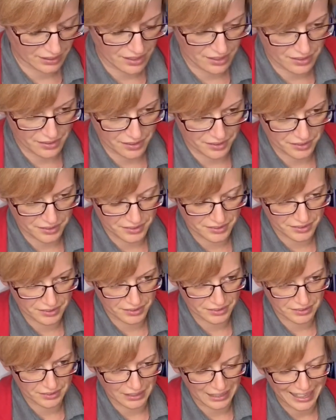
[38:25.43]
that
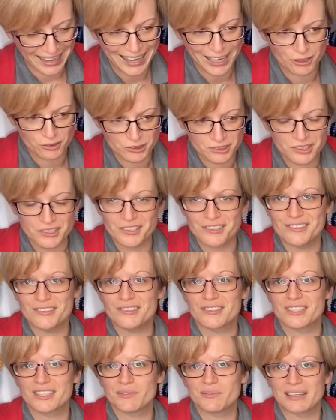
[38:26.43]
how to use
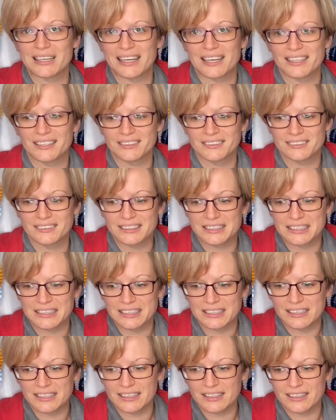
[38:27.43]
them and
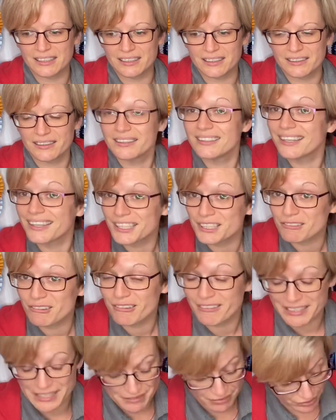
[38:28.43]
that neither are
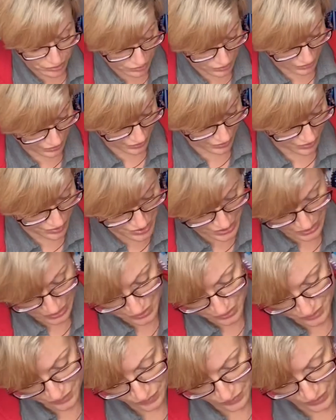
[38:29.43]
evil, like I've
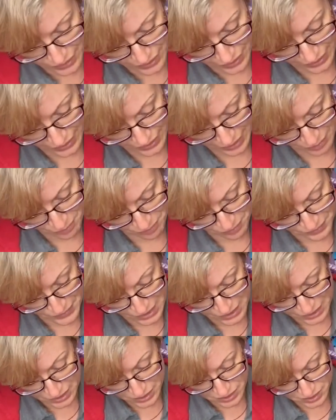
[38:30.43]
said.
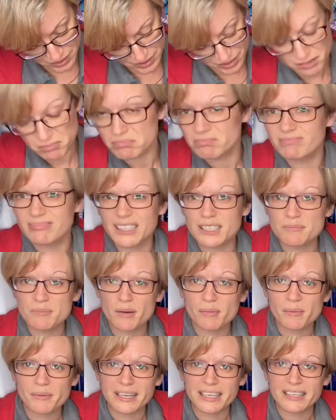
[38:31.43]
So that's
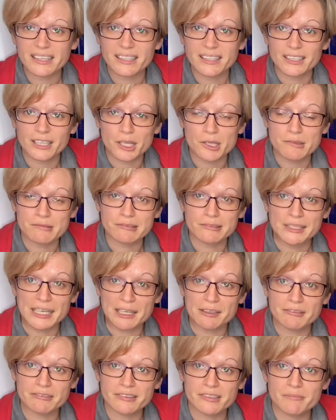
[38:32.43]
probably it, and over and
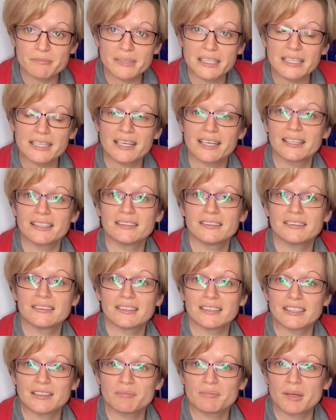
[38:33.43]
out from me, and
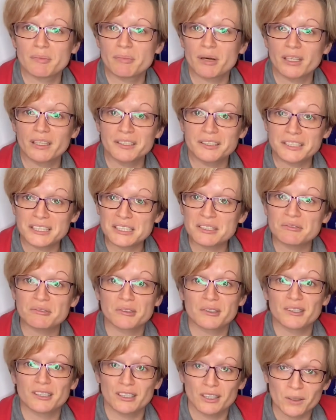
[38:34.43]
apologies for
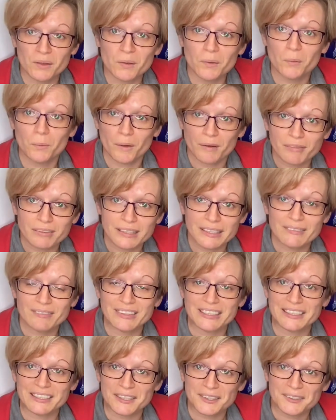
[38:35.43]
a long waffly
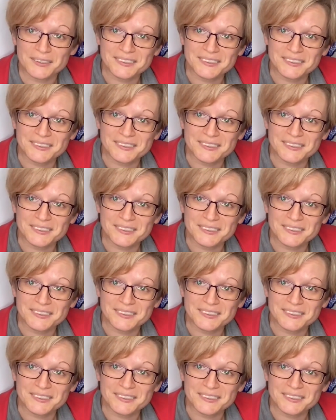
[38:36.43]
video.